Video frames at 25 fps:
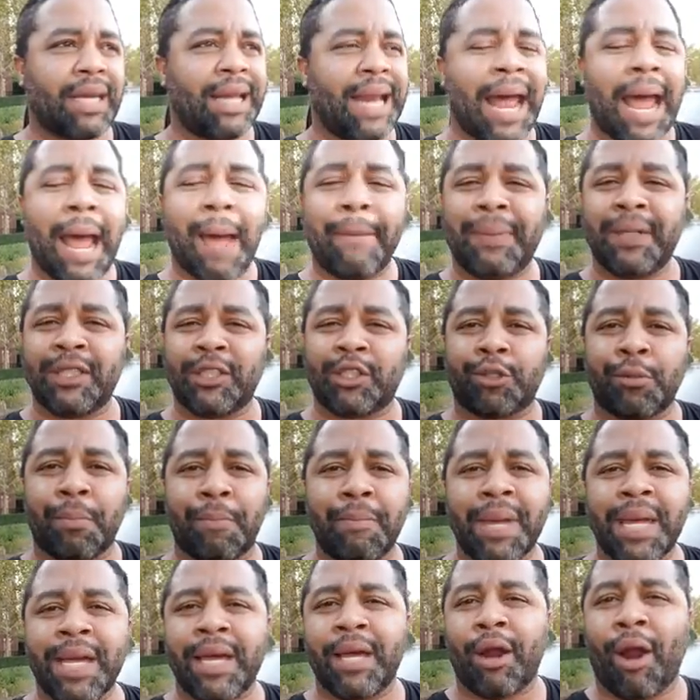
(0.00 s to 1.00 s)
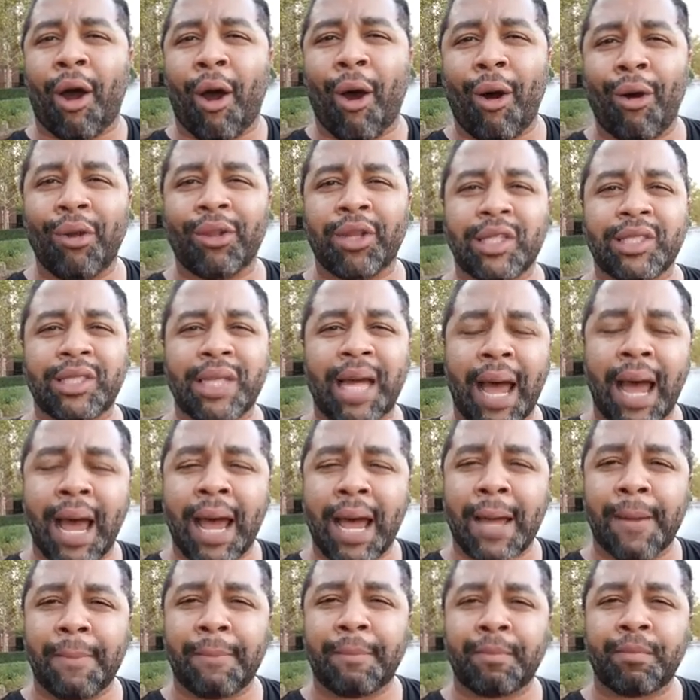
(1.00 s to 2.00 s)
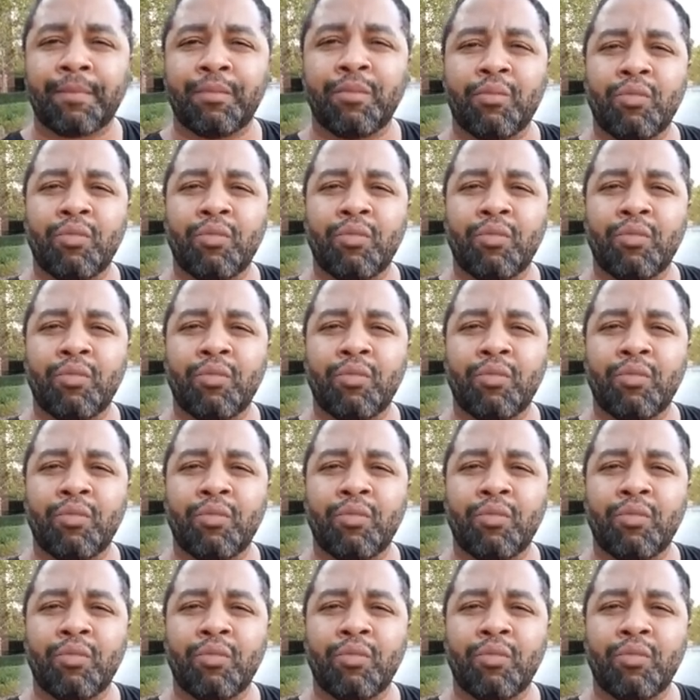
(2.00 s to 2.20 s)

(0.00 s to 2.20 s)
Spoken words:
It happens to men all the time.